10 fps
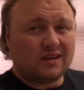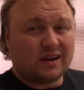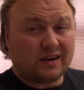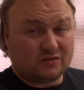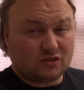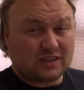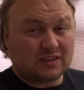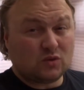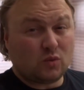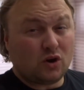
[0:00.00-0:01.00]
I've just
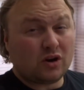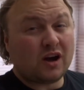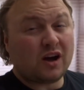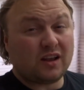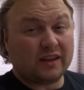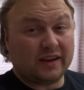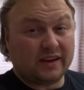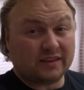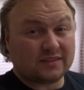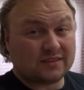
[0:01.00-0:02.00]
had to walk Harley in
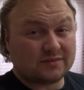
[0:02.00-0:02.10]
it.